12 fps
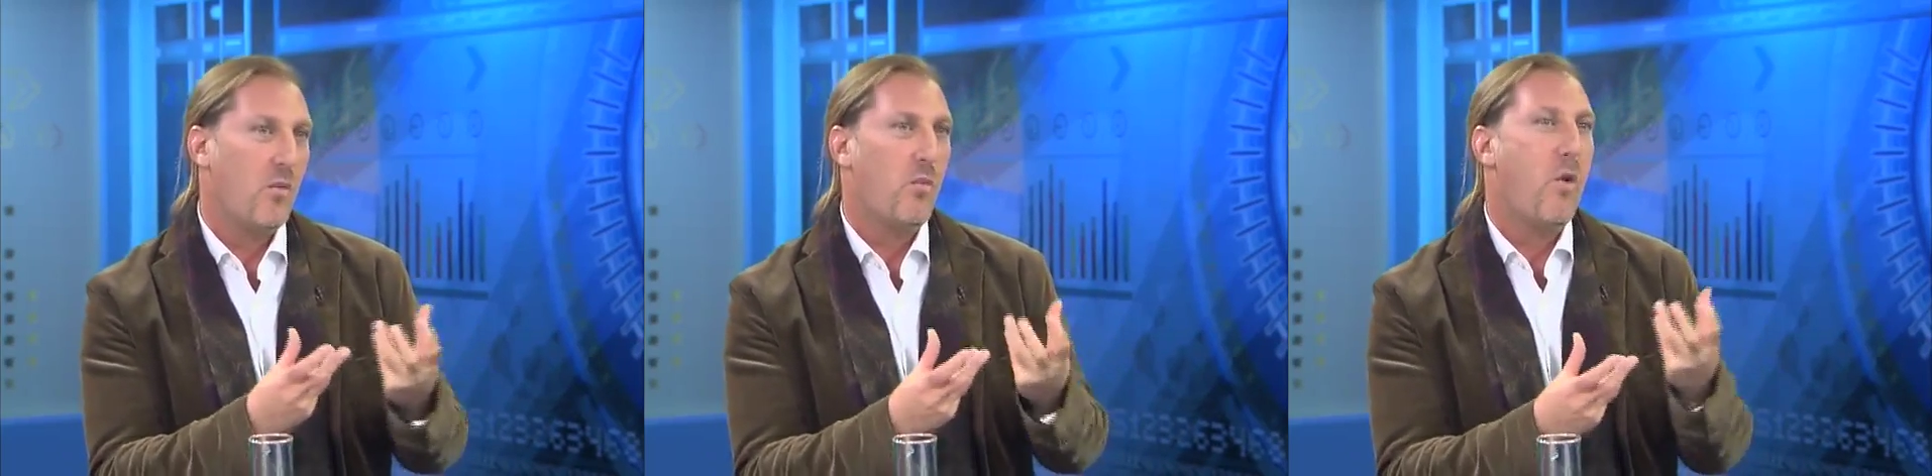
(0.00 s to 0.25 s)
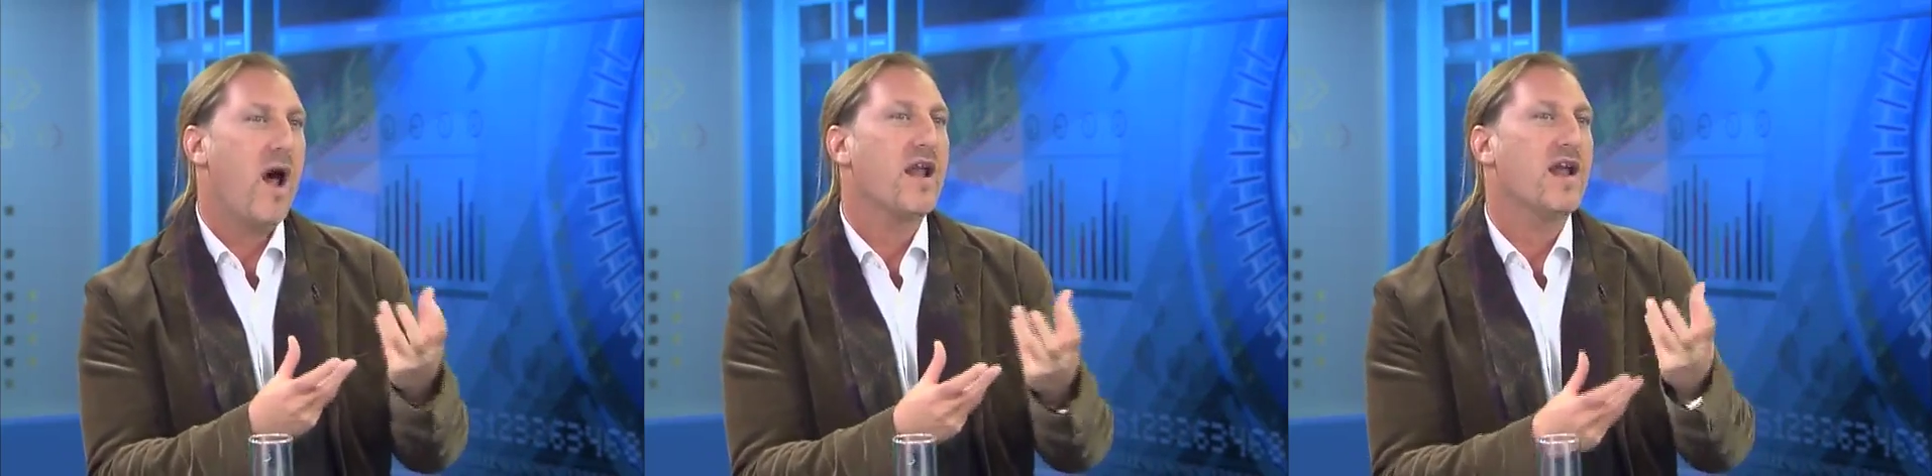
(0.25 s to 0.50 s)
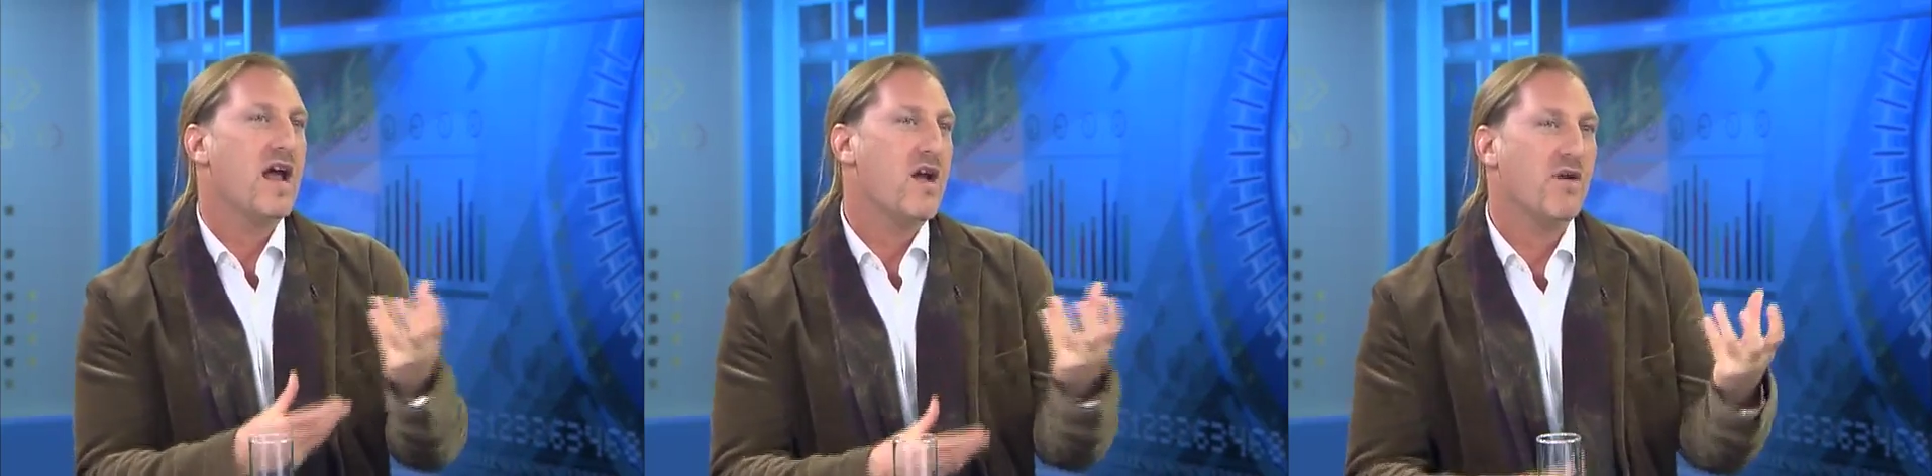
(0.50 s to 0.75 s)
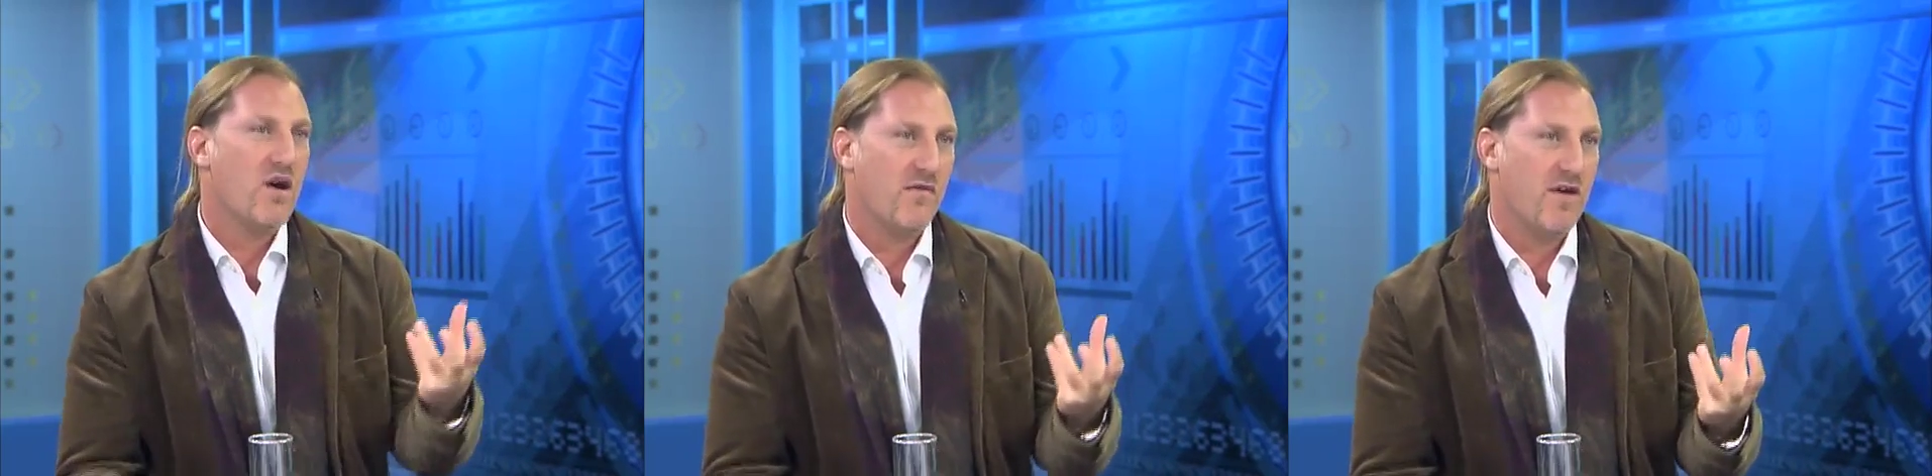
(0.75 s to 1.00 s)
one
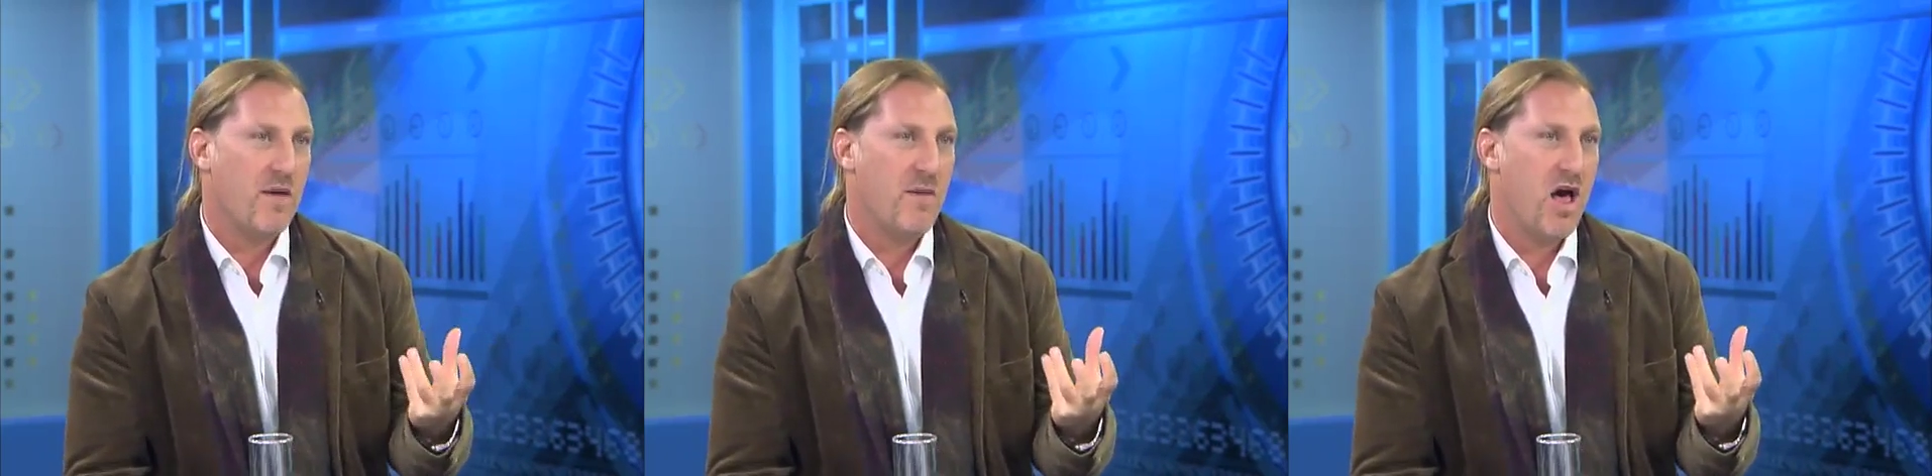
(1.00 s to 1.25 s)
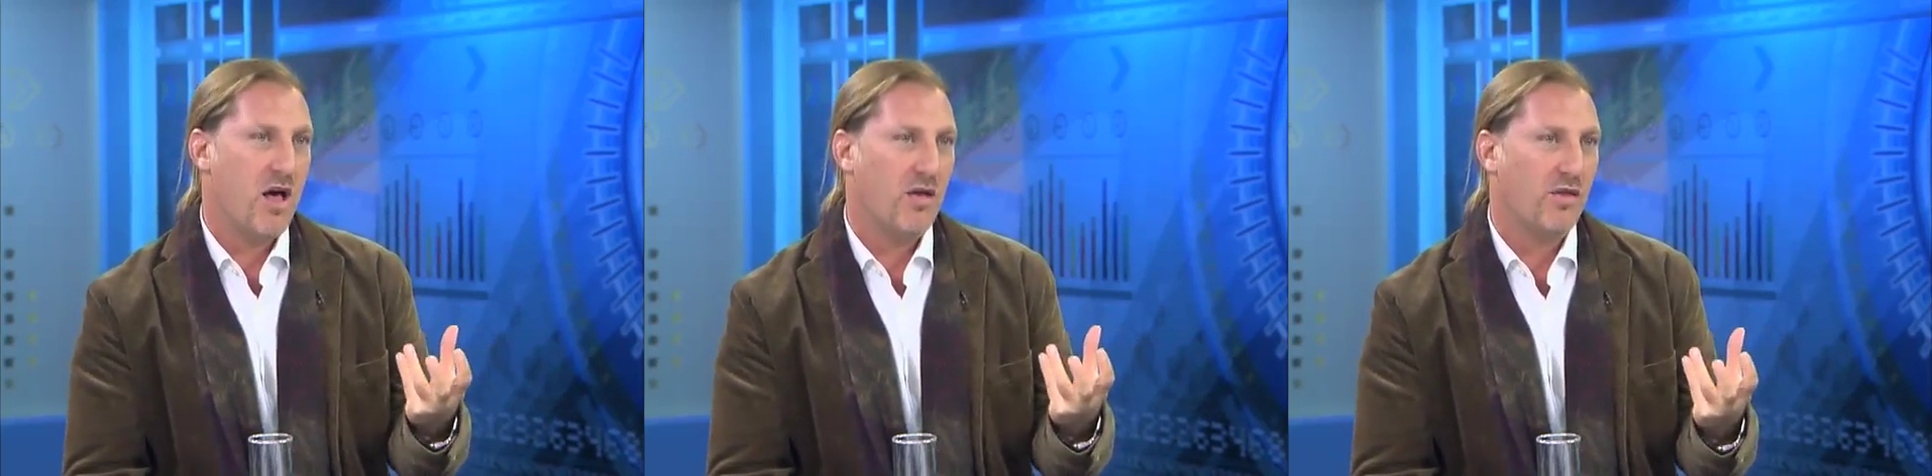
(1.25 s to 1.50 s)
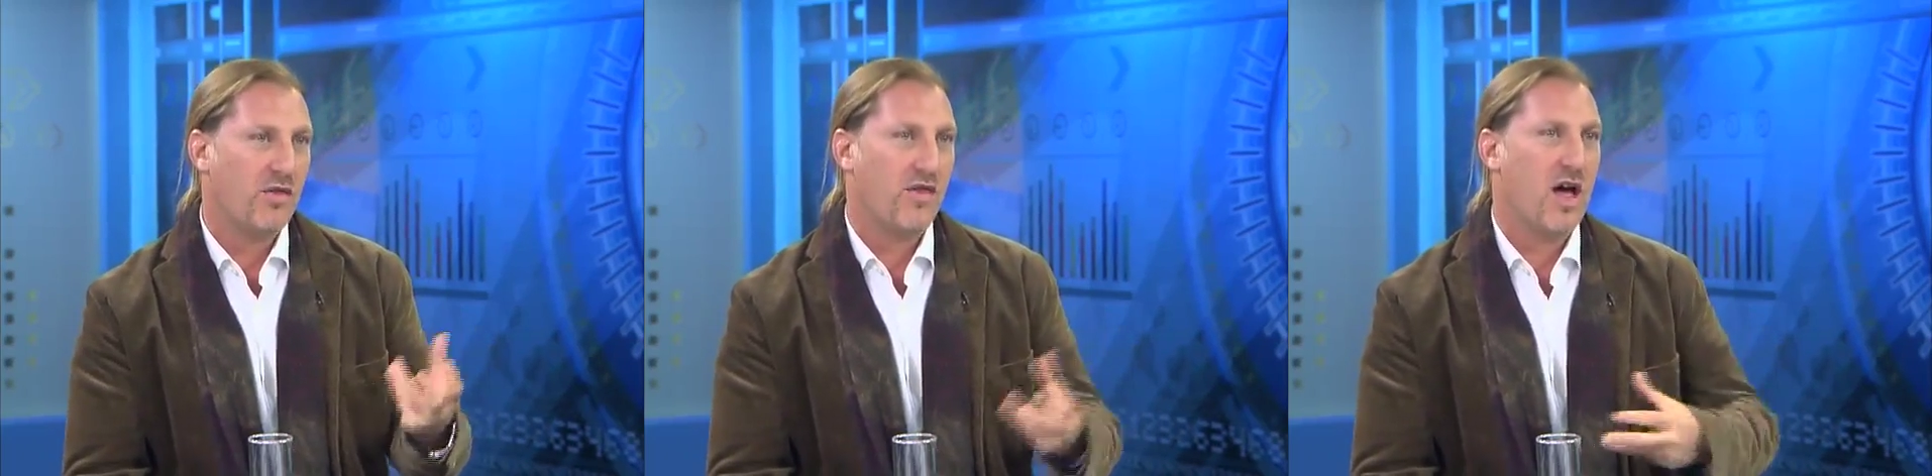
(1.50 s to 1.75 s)
area of M-health.